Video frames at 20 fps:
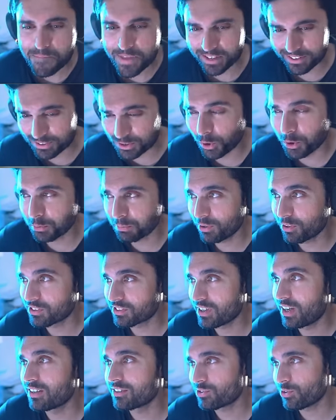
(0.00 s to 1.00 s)
The Sony
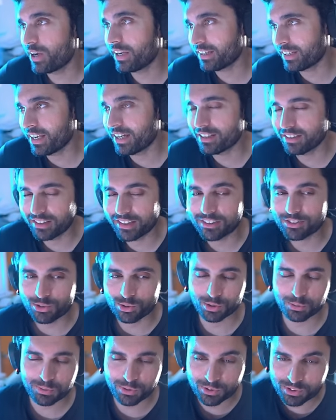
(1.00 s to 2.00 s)
ponies also, I get it. Like,
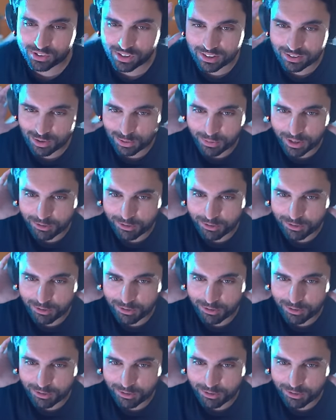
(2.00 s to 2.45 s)
Sony ponies also